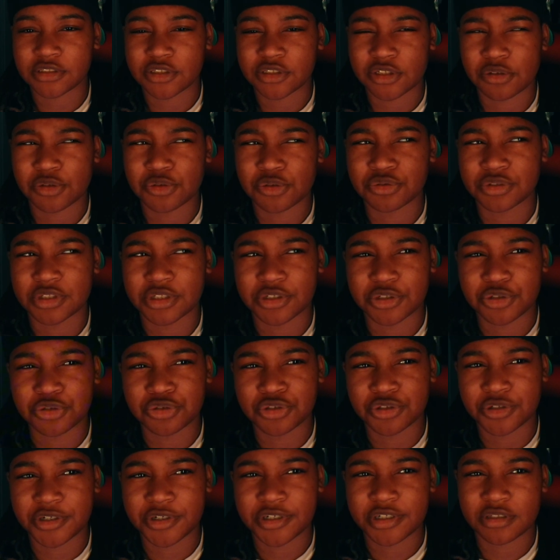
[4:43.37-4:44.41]
to losing
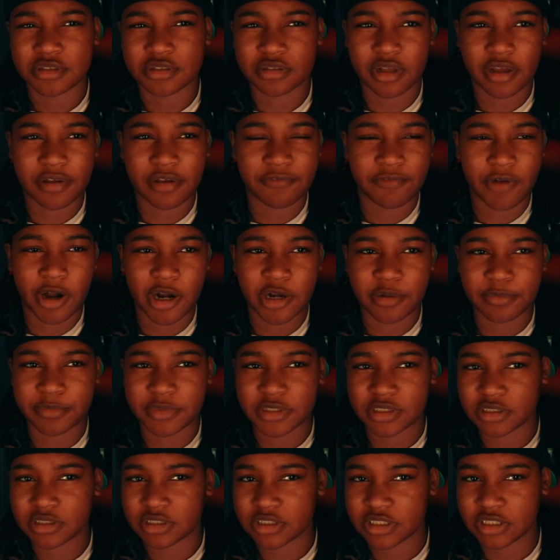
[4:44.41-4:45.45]
nutrients like
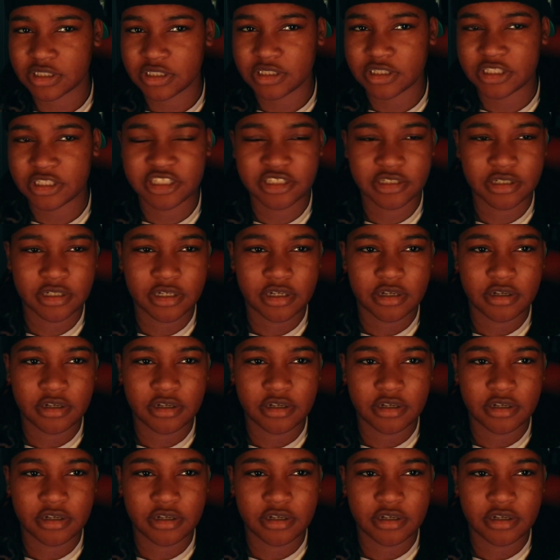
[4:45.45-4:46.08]
vitamin C,